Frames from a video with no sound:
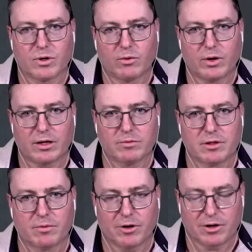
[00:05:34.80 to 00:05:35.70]
welcome to
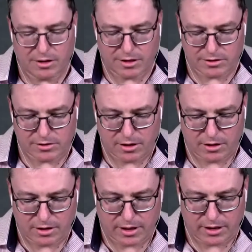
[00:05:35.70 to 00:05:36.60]
the podcast,
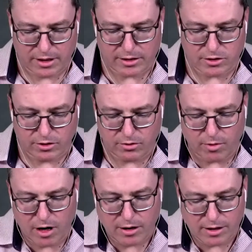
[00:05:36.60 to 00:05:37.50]
Jacques, and to you,
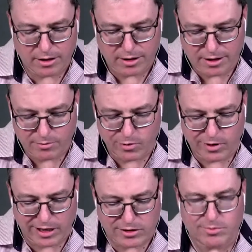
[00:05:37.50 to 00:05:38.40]
Mark.
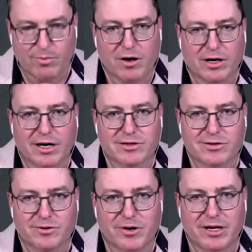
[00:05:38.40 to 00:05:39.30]
As Mark has
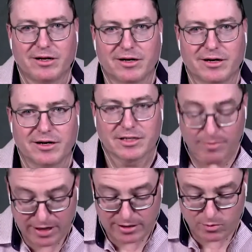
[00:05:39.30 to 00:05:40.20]
already
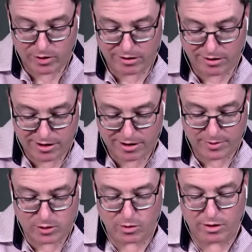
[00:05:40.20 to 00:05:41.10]
intimated, we are going to be
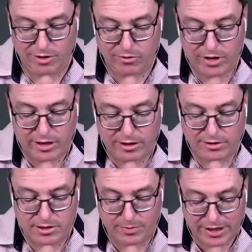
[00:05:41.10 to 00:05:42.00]
talking about Ricoh
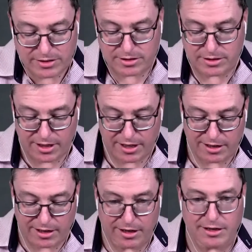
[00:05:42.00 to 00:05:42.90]
Spaces today,
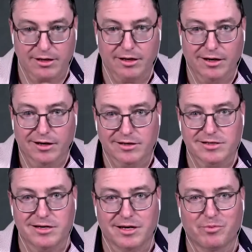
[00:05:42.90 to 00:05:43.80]
and I had a
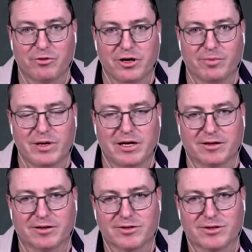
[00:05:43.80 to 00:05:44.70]
sneak peek
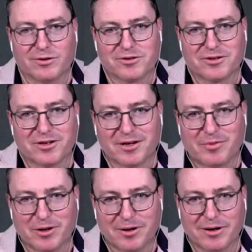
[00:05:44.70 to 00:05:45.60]
at the solution a
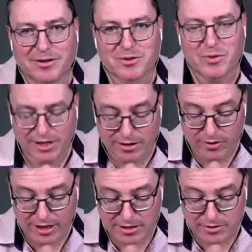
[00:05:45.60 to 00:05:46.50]
bit earlier this week, and it
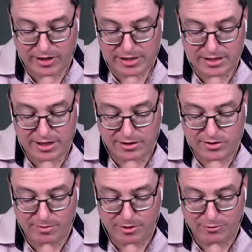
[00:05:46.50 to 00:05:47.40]
really is fascinating.
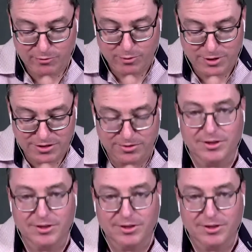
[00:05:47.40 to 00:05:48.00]
So I'm looking forward to